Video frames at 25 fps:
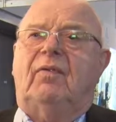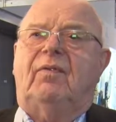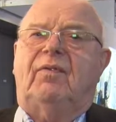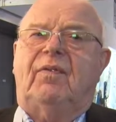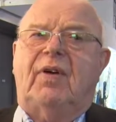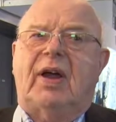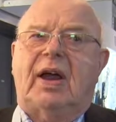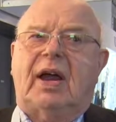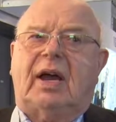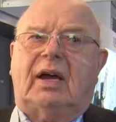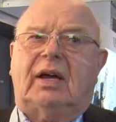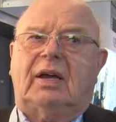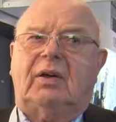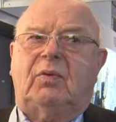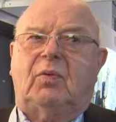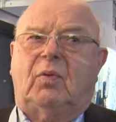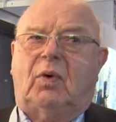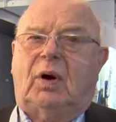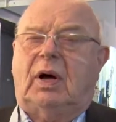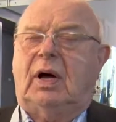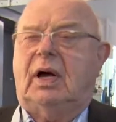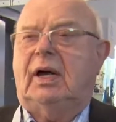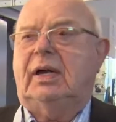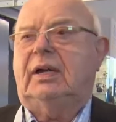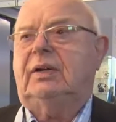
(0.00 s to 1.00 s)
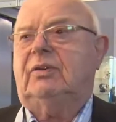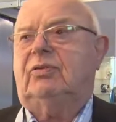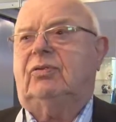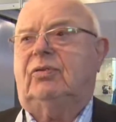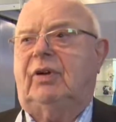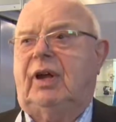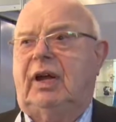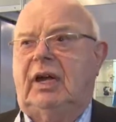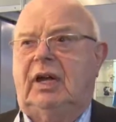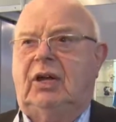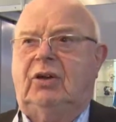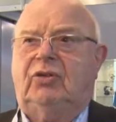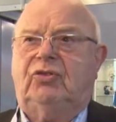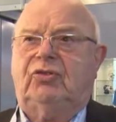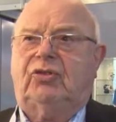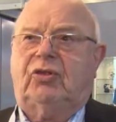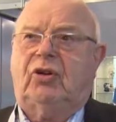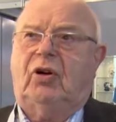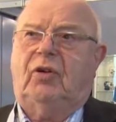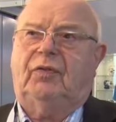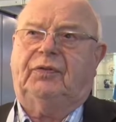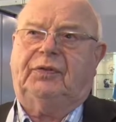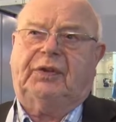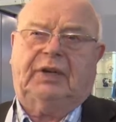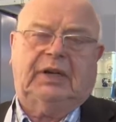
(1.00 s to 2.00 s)
very wide range
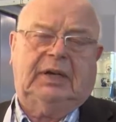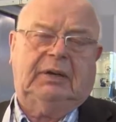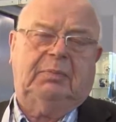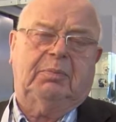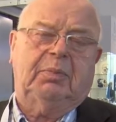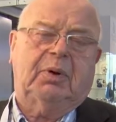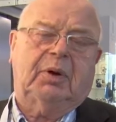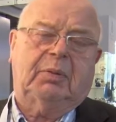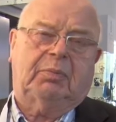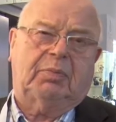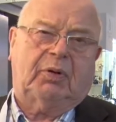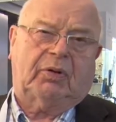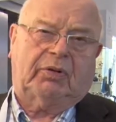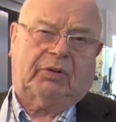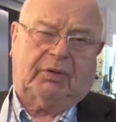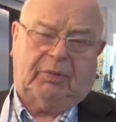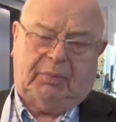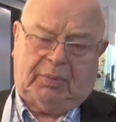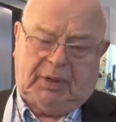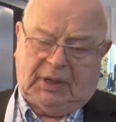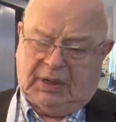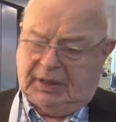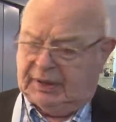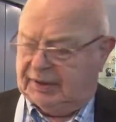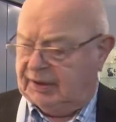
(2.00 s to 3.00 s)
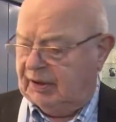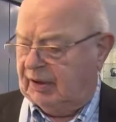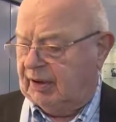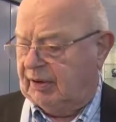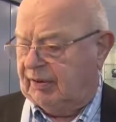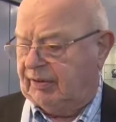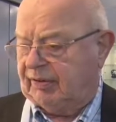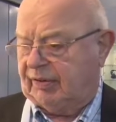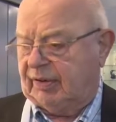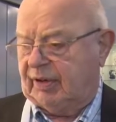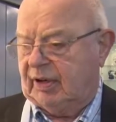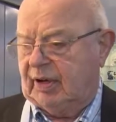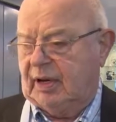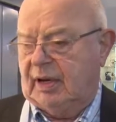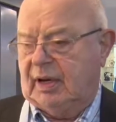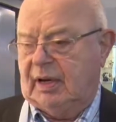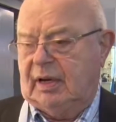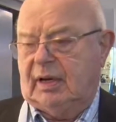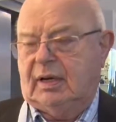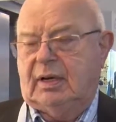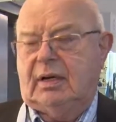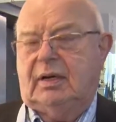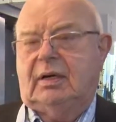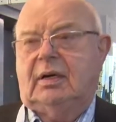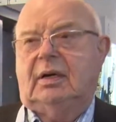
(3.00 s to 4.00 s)
of treatment possibilities.
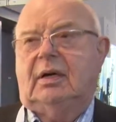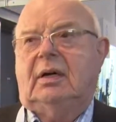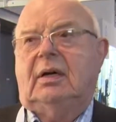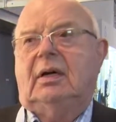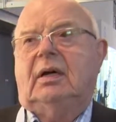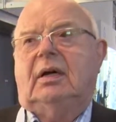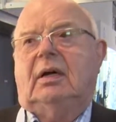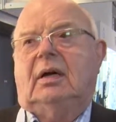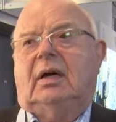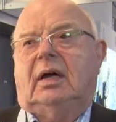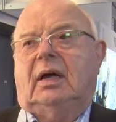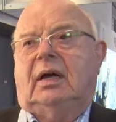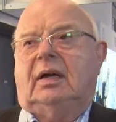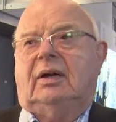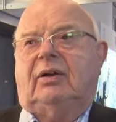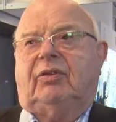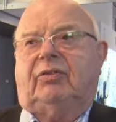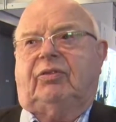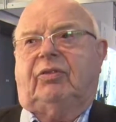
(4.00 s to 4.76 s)
And the